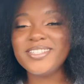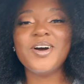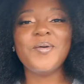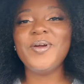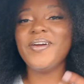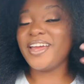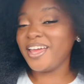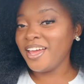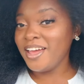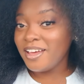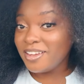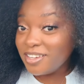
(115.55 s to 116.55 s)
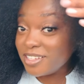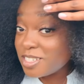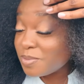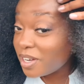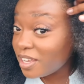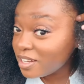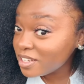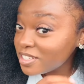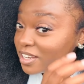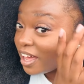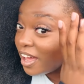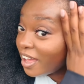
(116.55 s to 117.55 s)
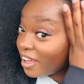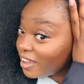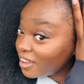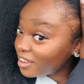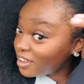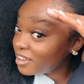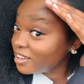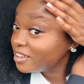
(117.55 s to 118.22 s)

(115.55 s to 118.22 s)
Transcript: So, period. This is what it looks like.